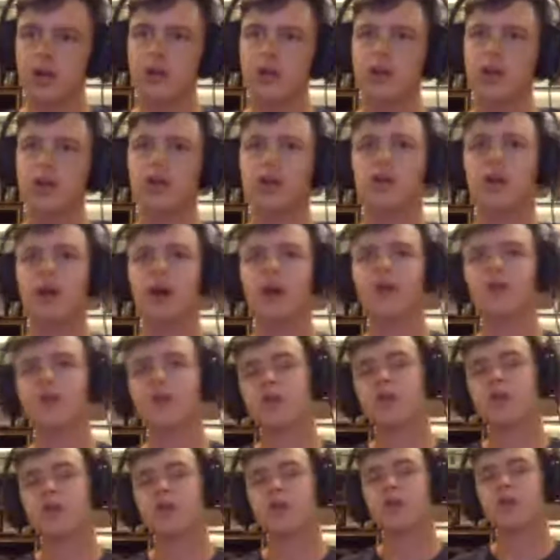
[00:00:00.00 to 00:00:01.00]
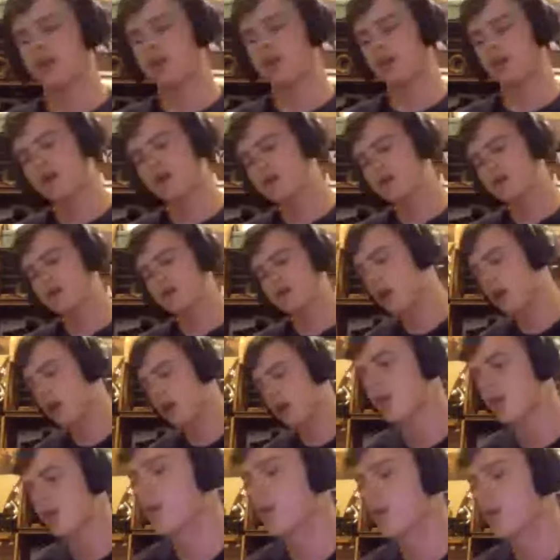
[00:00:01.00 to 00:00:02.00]
you have to look at,
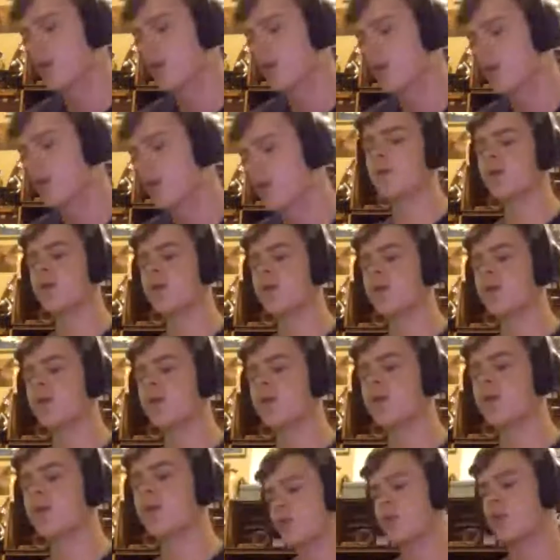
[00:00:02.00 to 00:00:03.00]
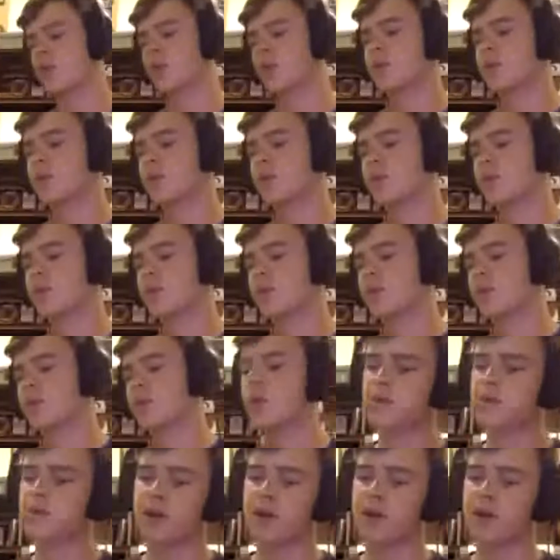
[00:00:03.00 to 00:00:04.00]
I don't know. I don't know where I'm
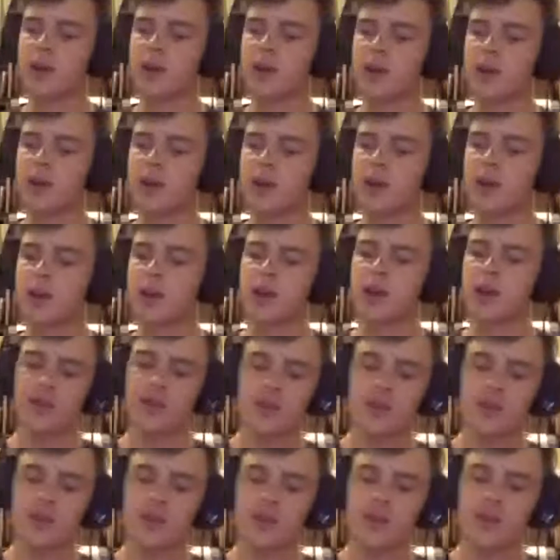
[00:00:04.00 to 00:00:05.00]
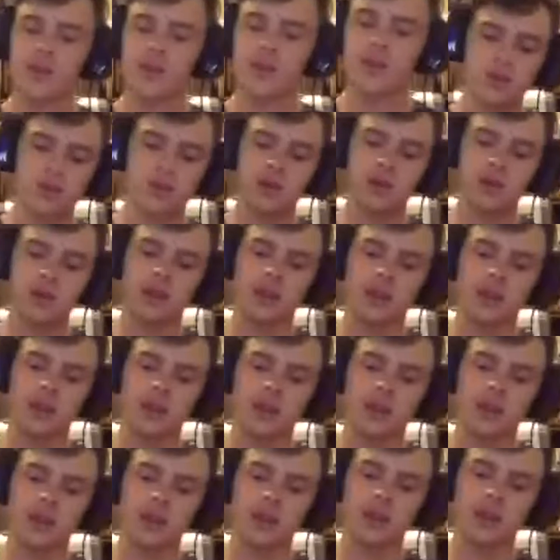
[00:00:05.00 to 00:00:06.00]
going with this, but this
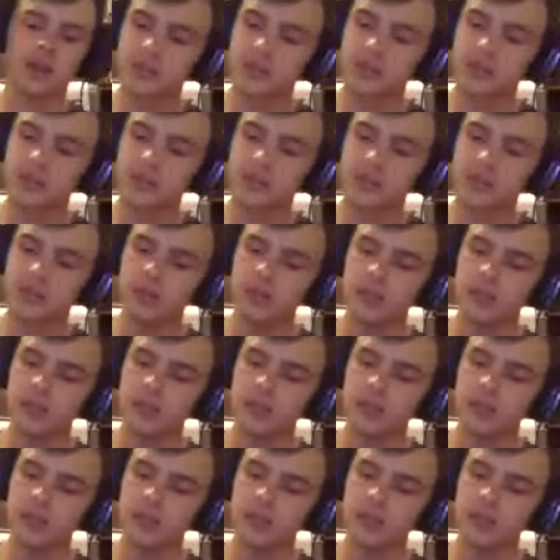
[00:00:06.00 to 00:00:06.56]
opportunity